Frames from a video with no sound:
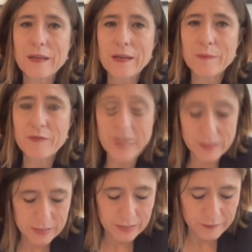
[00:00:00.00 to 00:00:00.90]

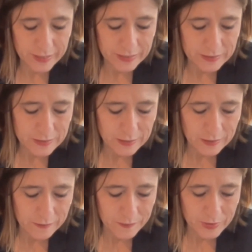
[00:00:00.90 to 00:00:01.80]
factors and event,
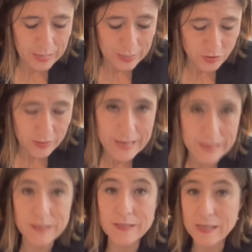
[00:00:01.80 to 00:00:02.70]
natural
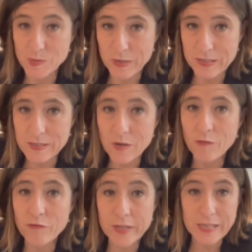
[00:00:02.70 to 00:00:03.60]
hazards, as well as
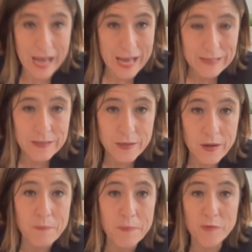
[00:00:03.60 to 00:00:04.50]
conflict, and a
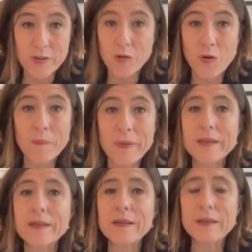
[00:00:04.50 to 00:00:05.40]
number of
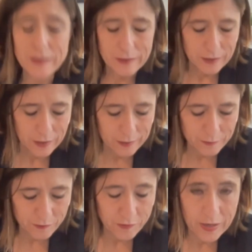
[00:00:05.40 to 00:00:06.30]
economic
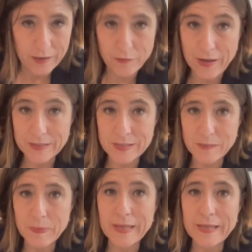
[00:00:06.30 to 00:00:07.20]
factors
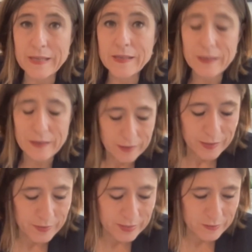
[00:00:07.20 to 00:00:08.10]
at play
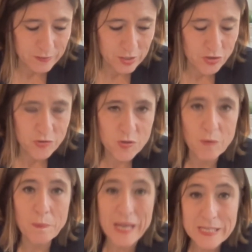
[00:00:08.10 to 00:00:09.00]
in the region.
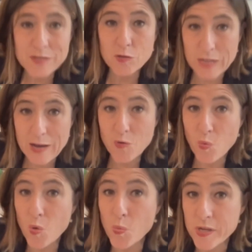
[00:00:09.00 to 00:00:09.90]
So based on now
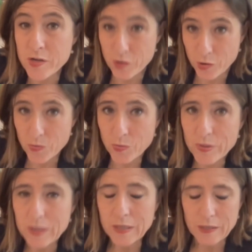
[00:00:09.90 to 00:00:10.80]
what we
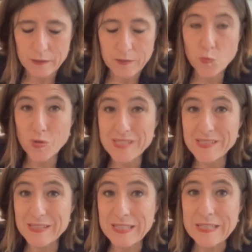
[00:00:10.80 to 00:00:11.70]
know and what
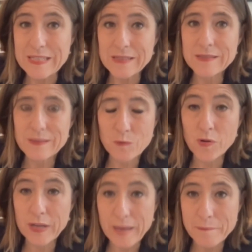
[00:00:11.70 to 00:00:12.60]
is needed and
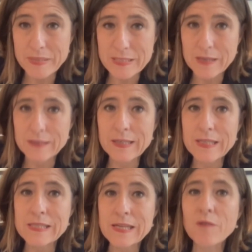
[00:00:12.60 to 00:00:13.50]
what can be done,
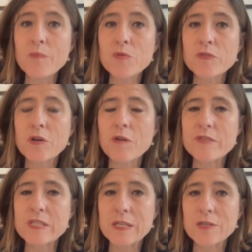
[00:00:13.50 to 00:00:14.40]
let's now move the
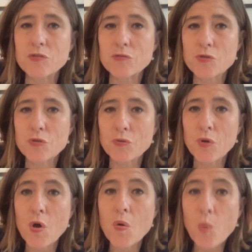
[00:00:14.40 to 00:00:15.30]
conversation
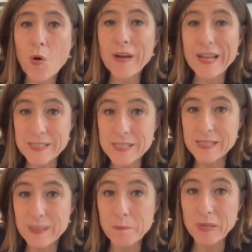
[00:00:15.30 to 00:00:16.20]
to what
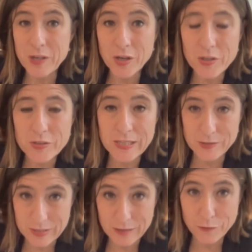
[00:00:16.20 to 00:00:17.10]
lessons can be learned
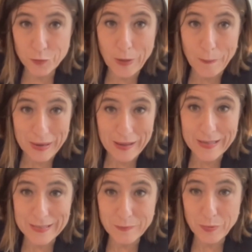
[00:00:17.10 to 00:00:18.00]
and therefore
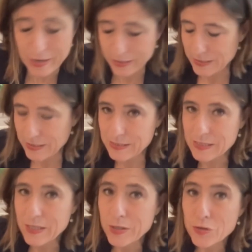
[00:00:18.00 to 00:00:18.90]
applied in
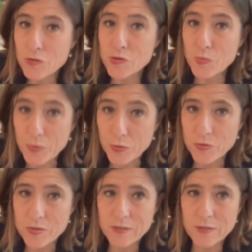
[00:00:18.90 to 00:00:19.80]
practice to
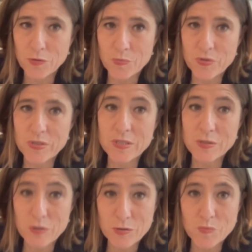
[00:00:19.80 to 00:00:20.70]
support the
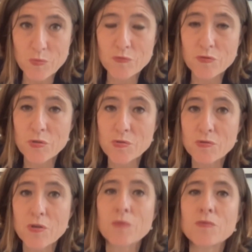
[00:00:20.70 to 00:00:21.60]
communities, those who move, those
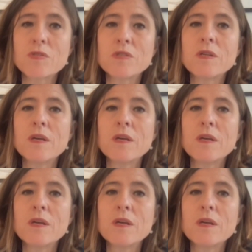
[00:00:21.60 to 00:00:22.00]
who don't,